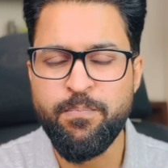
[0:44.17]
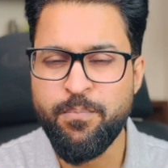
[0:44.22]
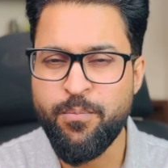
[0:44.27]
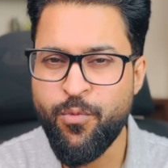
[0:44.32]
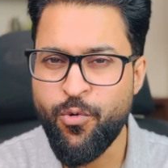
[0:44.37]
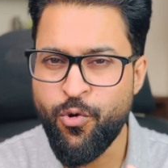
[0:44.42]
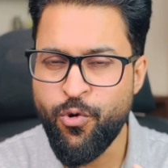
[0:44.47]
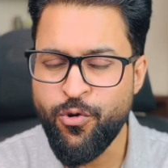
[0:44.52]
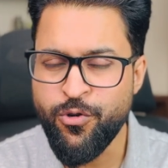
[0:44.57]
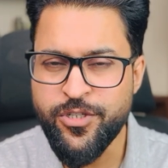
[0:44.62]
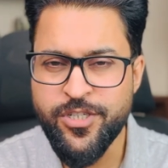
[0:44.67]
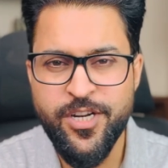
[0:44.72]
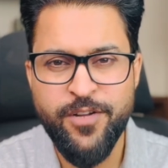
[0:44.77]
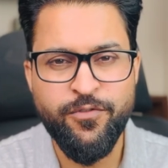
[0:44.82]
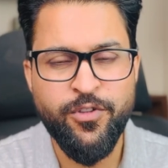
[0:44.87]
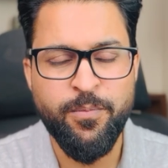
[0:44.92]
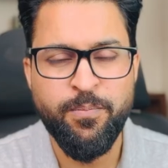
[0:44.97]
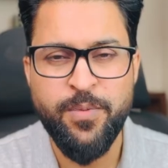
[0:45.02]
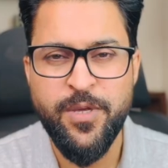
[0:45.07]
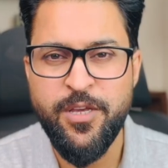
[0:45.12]
most of
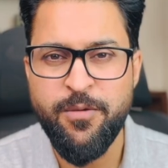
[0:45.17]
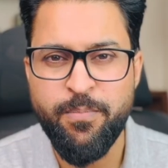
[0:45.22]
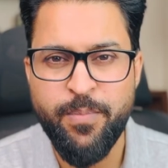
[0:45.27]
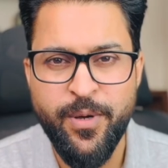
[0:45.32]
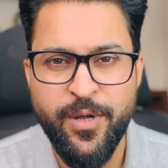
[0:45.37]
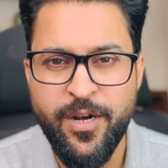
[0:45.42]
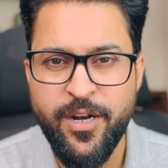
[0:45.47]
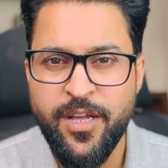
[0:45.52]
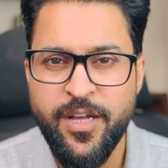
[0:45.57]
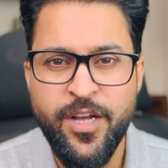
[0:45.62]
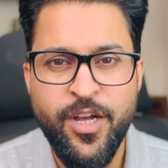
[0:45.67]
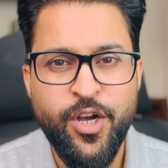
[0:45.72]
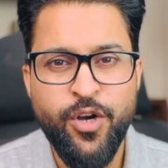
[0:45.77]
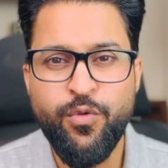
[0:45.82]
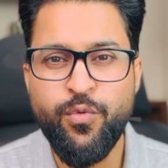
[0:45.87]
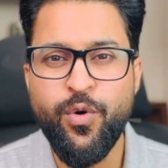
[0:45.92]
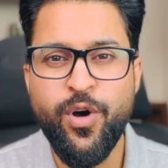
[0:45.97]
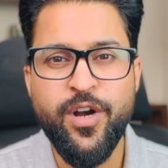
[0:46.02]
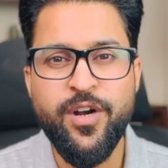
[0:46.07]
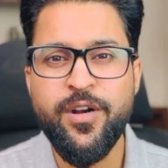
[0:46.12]
the people
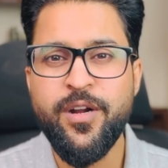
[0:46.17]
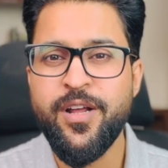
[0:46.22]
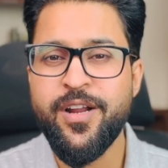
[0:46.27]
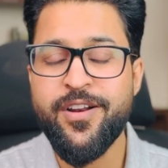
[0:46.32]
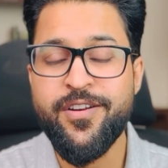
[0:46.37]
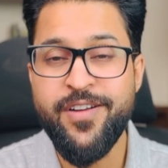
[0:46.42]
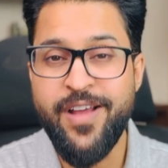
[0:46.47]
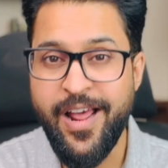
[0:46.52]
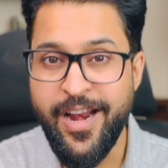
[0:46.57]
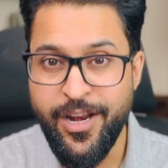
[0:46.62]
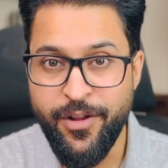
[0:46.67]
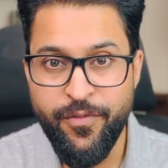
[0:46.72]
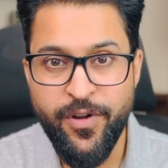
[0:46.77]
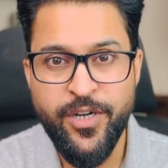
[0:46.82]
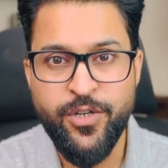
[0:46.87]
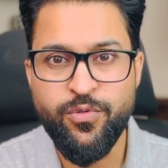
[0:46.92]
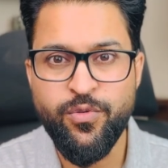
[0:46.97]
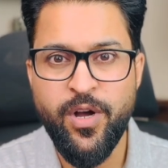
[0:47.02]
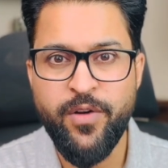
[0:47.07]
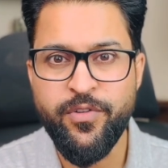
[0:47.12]
who are
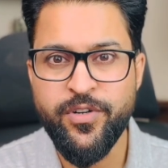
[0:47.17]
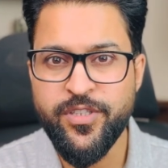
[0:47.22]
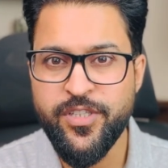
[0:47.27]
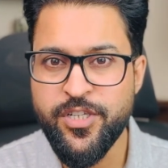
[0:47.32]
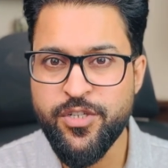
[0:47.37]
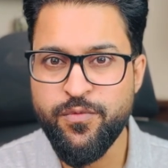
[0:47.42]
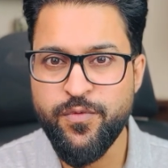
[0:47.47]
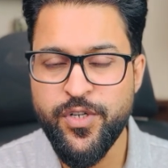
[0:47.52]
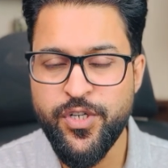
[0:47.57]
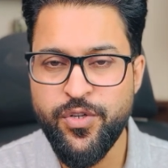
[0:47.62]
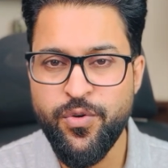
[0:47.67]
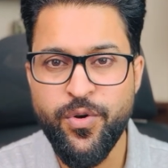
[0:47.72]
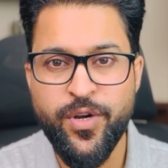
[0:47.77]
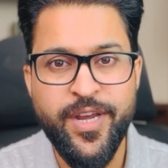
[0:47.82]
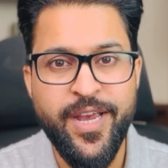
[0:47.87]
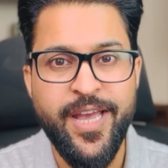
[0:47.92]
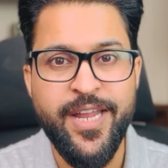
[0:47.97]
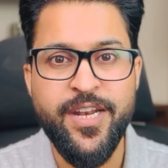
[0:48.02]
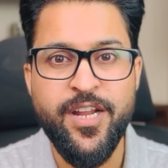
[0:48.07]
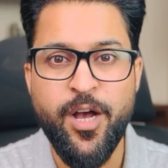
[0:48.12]
relevant to our this video
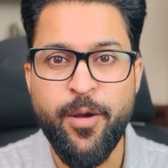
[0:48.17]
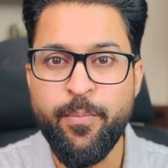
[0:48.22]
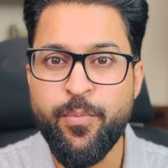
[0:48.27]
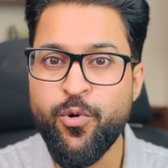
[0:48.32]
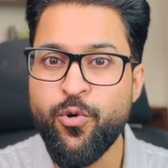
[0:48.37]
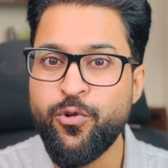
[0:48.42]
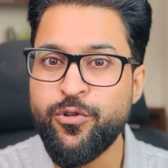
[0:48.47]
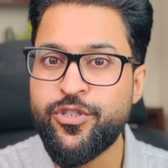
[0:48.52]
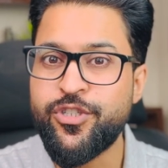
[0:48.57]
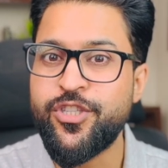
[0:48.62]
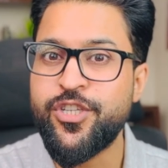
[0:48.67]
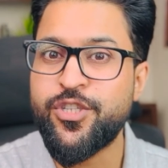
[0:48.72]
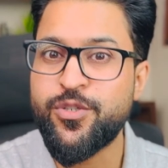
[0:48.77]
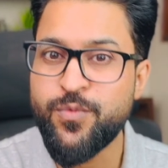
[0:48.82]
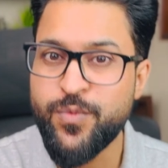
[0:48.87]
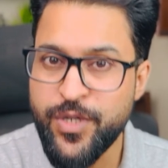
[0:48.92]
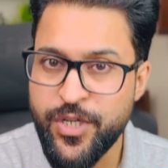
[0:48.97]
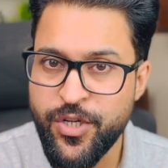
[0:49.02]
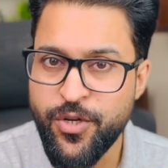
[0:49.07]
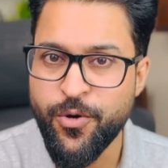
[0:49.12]
can approach this
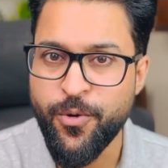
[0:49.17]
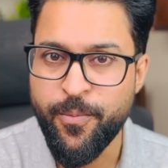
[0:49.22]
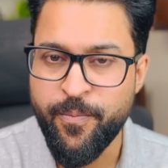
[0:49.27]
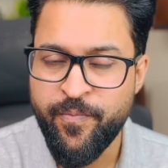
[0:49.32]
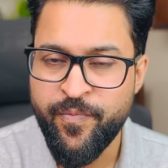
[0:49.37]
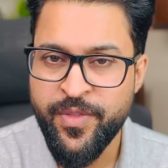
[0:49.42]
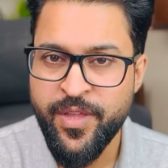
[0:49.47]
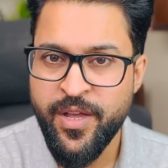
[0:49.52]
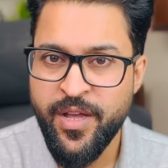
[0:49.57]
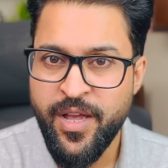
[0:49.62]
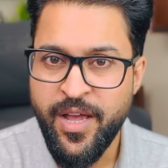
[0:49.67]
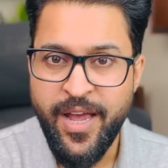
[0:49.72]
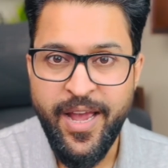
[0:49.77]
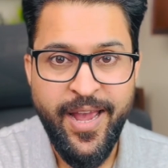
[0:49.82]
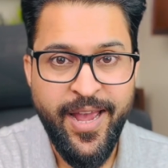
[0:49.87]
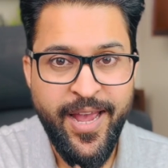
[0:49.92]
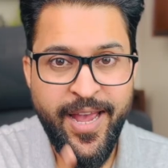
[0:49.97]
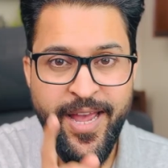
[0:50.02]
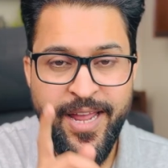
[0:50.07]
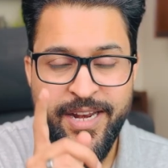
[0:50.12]
video.
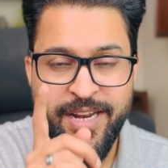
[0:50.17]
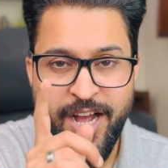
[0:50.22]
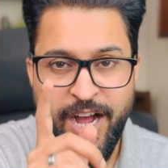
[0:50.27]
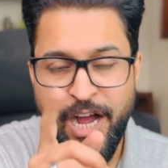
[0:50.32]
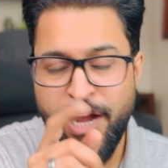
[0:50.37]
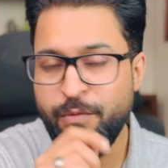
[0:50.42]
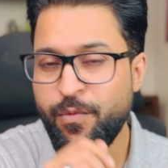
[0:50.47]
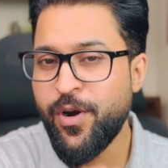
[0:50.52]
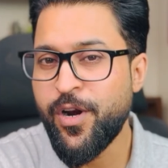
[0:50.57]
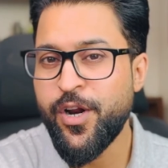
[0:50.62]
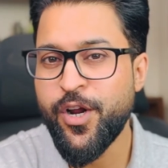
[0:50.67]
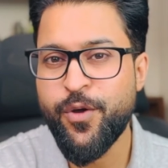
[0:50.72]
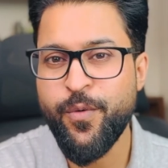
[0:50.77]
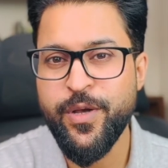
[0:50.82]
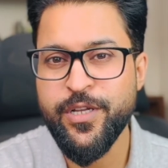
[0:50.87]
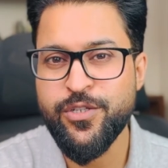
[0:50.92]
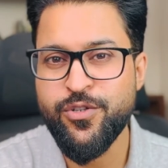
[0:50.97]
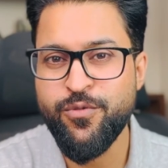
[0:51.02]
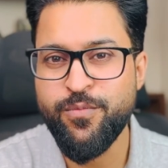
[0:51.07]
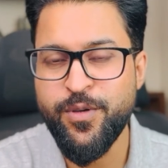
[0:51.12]
And I will
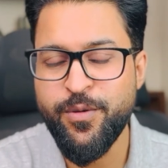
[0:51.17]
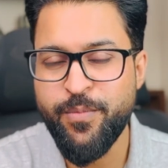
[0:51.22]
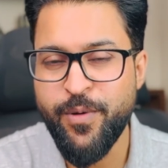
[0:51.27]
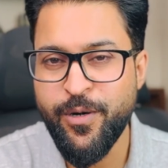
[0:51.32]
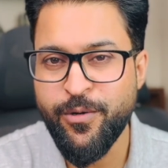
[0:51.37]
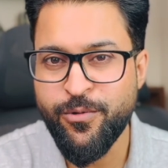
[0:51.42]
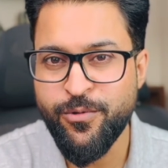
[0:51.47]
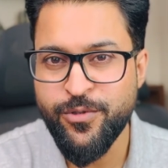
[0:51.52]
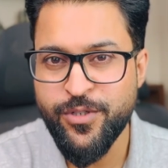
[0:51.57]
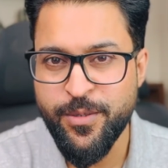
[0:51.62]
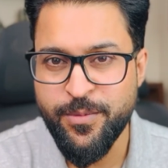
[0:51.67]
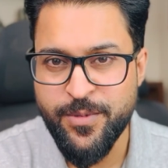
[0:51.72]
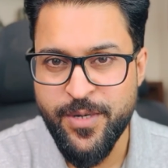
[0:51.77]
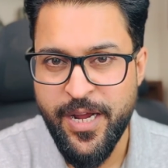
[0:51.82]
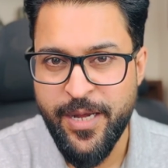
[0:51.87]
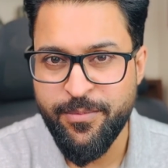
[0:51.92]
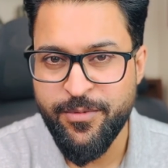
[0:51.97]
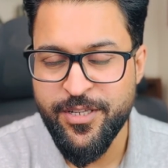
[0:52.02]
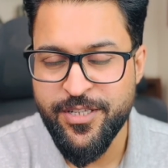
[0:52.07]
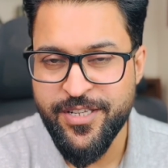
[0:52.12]
request you people to
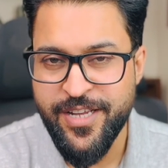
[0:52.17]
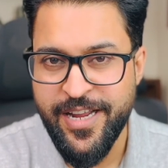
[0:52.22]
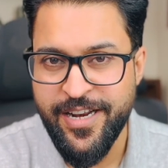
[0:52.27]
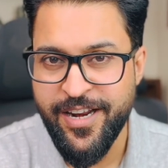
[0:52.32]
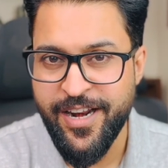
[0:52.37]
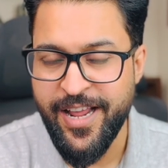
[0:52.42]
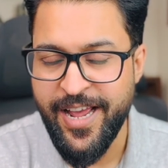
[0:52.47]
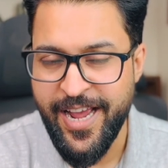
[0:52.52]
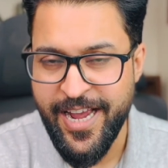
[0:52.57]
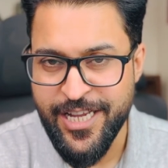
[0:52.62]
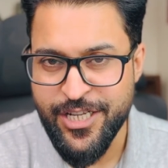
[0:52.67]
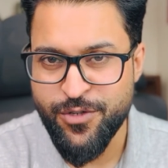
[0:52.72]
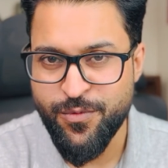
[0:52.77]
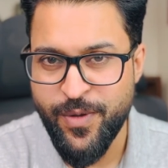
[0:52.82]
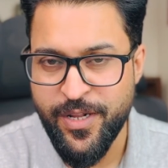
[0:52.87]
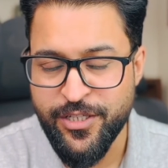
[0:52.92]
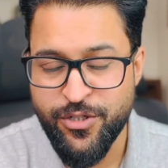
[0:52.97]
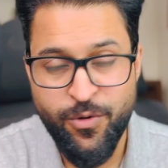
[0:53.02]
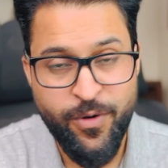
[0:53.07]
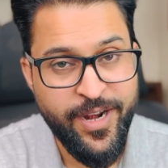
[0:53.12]
subscribe this channel as
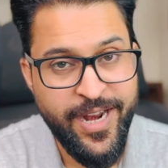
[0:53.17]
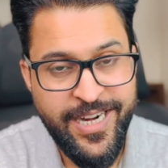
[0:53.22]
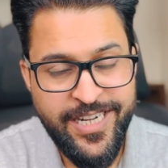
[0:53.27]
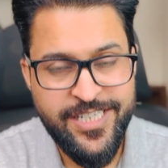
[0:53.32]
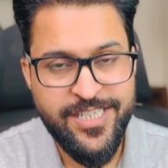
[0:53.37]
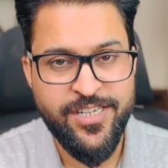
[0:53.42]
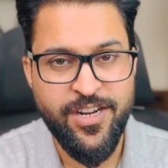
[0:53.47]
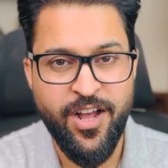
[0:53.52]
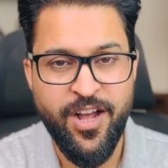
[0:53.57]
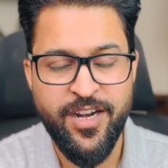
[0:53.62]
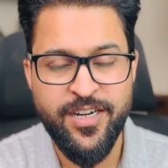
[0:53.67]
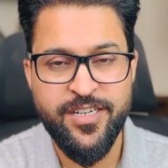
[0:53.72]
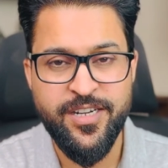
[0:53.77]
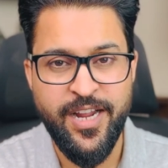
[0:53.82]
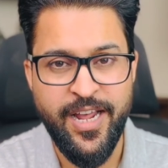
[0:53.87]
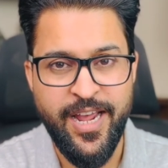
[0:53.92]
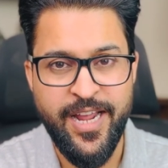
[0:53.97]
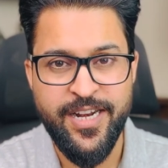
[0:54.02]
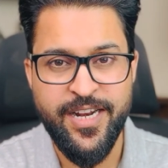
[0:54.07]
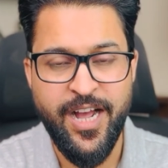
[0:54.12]
well. So let's start,
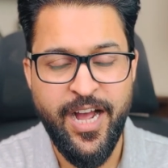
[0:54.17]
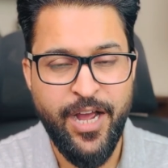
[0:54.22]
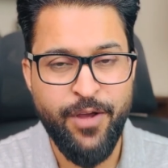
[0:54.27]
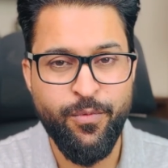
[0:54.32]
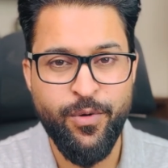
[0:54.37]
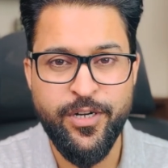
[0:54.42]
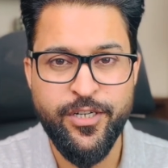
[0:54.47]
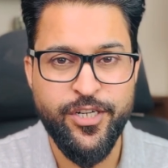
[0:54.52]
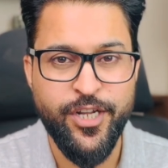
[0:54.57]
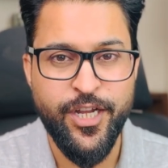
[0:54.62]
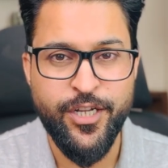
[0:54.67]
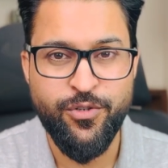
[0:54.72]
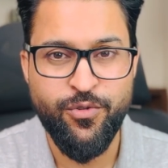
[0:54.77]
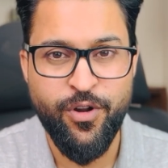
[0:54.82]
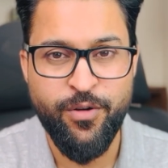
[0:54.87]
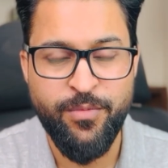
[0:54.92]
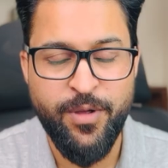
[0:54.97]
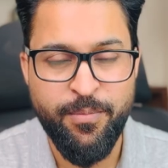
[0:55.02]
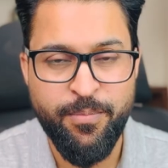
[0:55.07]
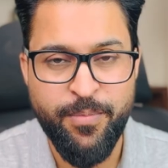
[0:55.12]
and I will take you on my